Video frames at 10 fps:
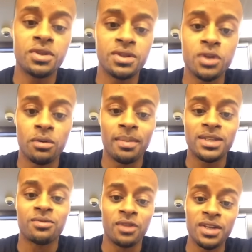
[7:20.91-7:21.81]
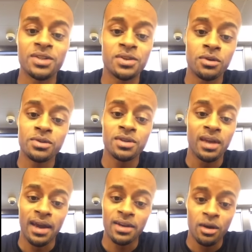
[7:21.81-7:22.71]
she just told me about some raisin toast.
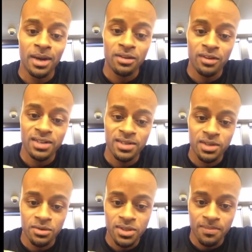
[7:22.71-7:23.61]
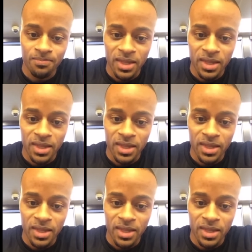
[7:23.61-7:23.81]
Yeah, I didn't know about the raisin toast.